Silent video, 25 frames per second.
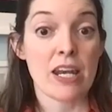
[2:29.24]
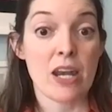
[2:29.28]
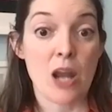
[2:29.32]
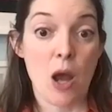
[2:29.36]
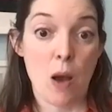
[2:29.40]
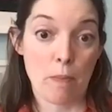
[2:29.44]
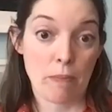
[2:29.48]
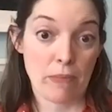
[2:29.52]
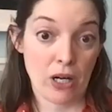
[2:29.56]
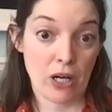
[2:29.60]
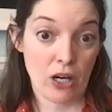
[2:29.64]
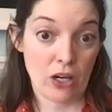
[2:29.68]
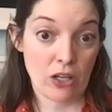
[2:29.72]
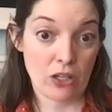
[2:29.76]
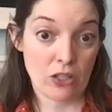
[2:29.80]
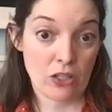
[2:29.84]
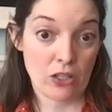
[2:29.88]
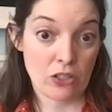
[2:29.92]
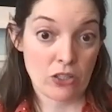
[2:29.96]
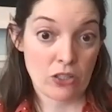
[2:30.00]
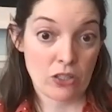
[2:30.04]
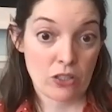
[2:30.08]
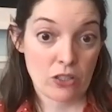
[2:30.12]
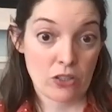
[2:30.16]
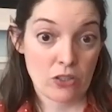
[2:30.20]

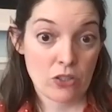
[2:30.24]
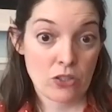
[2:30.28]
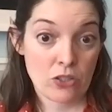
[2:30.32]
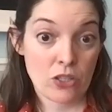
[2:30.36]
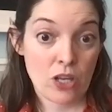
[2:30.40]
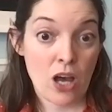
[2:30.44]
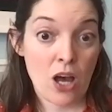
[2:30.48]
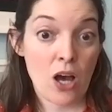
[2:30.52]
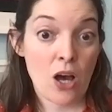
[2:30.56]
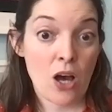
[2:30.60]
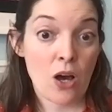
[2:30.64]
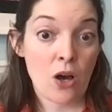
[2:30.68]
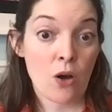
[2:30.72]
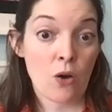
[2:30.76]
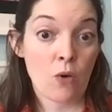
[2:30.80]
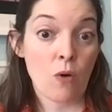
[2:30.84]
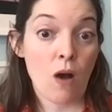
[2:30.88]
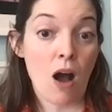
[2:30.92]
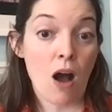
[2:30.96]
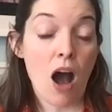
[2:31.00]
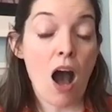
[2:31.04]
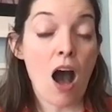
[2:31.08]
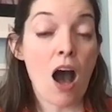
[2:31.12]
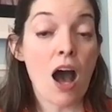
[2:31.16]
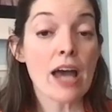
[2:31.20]
numbers. Okay.
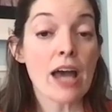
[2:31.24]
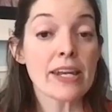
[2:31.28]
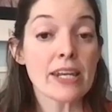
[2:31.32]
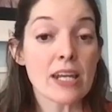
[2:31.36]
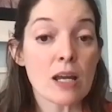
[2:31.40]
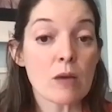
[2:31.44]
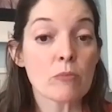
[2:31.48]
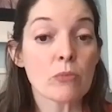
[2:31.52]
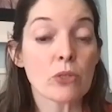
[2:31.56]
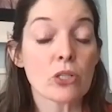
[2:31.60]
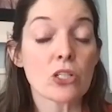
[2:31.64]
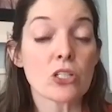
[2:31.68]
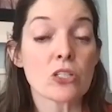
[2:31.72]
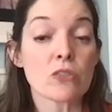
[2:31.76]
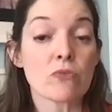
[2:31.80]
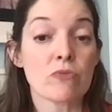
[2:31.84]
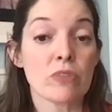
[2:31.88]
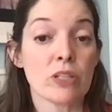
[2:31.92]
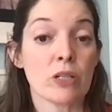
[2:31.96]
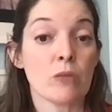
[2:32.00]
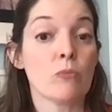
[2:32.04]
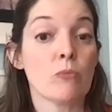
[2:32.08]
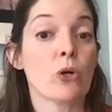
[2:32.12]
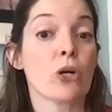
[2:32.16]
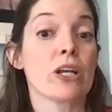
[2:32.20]
So odd numbers
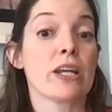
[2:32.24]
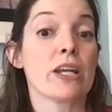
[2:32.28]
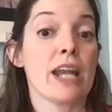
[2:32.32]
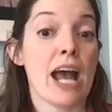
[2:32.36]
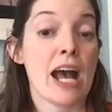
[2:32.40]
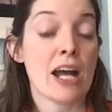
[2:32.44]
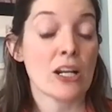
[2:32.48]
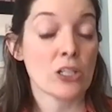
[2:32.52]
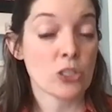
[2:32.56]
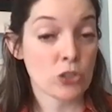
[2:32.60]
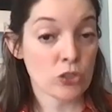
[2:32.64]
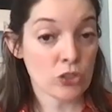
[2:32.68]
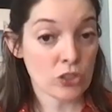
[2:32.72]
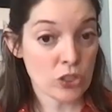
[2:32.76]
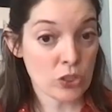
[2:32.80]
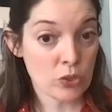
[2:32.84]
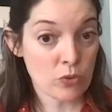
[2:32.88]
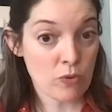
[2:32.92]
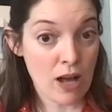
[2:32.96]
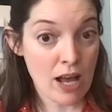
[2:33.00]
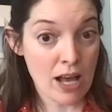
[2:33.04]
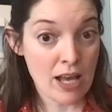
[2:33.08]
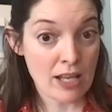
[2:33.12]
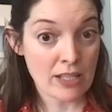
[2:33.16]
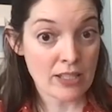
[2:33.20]
feel more natural
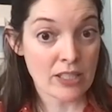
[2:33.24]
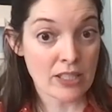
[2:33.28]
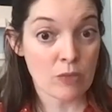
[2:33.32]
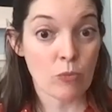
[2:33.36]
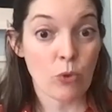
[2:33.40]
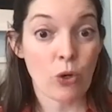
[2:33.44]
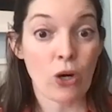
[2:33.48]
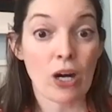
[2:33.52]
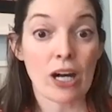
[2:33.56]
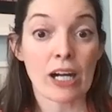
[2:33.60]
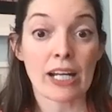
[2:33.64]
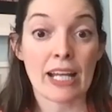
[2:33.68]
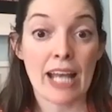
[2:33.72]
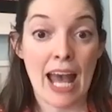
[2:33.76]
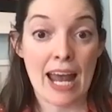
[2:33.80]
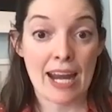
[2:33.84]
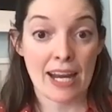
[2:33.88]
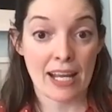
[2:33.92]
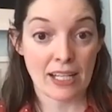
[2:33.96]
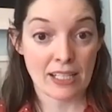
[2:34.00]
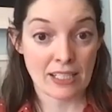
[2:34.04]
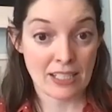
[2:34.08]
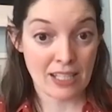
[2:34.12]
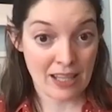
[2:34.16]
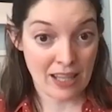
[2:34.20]
to us. They're more
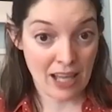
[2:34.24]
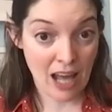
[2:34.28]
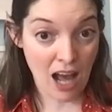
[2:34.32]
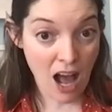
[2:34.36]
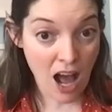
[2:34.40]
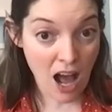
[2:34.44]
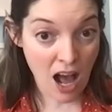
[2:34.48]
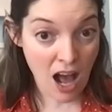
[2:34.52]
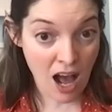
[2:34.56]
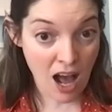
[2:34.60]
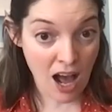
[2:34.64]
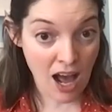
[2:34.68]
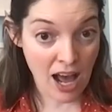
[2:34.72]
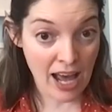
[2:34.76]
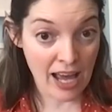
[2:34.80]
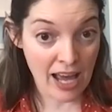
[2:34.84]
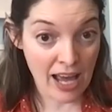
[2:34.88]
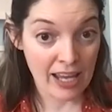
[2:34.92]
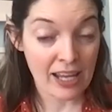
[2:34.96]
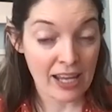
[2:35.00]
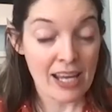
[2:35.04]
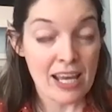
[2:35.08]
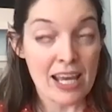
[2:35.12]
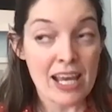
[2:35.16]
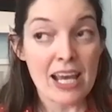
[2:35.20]
organic to the
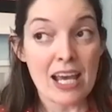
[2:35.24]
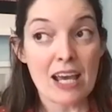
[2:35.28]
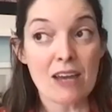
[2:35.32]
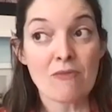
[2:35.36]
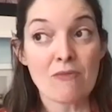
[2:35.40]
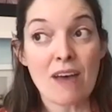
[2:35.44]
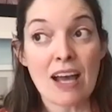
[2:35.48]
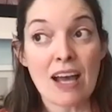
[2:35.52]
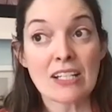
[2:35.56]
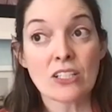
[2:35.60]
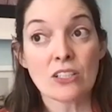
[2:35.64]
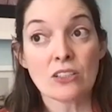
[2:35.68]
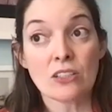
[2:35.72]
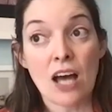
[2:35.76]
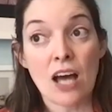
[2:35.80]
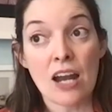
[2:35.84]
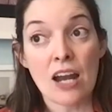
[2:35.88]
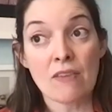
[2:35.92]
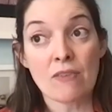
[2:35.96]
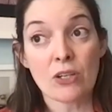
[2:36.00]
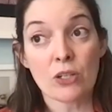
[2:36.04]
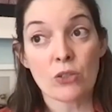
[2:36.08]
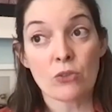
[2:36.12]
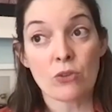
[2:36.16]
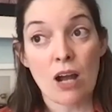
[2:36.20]
eye. In fact, a lot
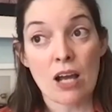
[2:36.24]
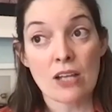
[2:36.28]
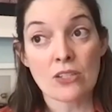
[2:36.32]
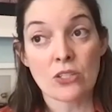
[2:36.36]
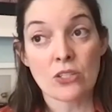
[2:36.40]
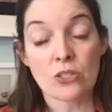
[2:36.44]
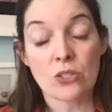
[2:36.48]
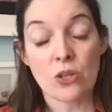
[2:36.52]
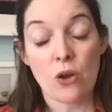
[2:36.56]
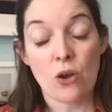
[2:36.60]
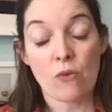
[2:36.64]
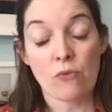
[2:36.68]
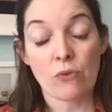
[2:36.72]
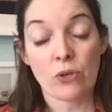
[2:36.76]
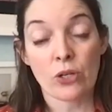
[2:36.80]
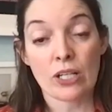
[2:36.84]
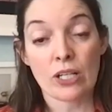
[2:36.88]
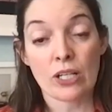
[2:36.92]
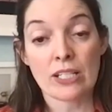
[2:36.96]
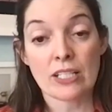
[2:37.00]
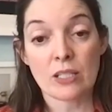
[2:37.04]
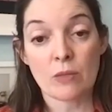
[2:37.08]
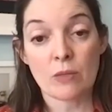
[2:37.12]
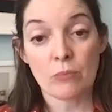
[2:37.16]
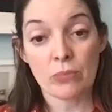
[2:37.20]
of it crosses over
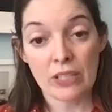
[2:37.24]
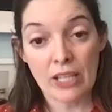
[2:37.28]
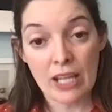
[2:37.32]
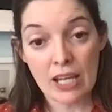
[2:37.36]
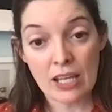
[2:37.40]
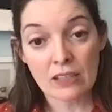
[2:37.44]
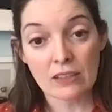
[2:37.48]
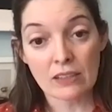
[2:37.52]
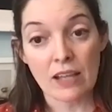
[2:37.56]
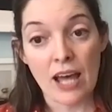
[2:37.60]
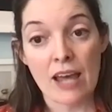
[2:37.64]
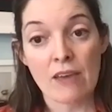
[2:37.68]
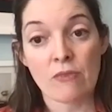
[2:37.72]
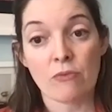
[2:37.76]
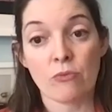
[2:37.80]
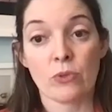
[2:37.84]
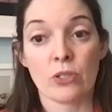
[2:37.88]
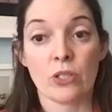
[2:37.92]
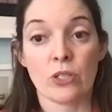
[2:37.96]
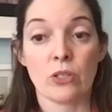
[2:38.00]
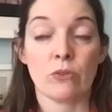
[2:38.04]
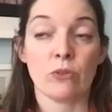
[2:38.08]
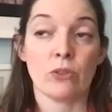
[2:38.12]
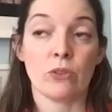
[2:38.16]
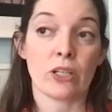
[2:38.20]
into plant life. When
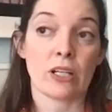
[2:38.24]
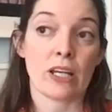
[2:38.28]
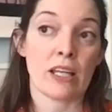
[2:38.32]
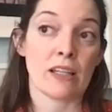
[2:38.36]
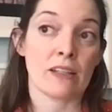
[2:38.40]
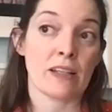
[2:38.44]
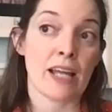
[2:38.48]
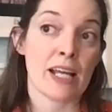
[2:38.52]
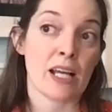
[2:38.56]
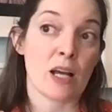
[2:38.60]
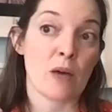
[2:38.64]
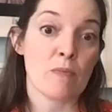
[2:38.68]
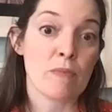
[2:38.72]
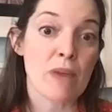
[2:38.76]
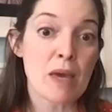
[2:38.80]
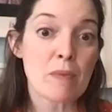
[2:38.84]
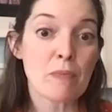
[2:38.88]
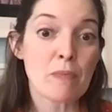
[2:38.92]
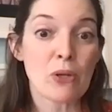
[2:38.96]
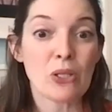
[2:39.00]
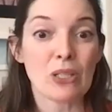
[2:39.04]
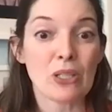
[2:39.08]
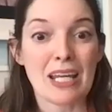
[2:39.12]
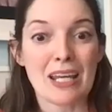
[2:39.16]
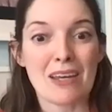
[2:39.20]
you look at like a
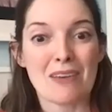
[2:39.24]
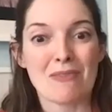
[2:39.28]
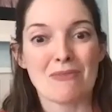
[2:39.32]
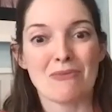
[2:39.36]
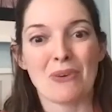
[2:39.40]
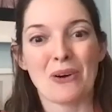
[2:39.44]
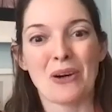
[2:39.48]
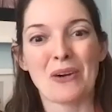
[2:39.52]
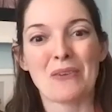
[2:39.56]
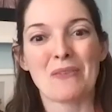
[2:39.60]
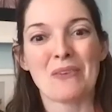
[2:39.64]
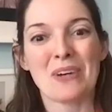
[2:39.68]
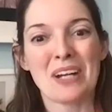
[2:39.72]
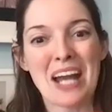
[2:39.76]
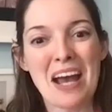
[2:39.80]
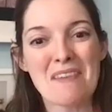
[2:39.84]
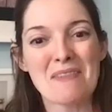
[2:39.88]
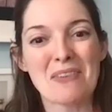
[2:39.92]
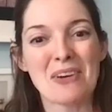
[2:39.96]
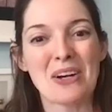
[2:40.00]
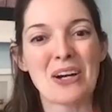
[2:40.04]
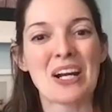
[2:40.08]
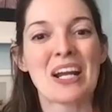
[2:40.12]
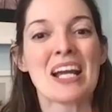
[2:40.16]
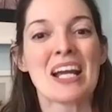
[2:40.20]
maple leaf or whatever,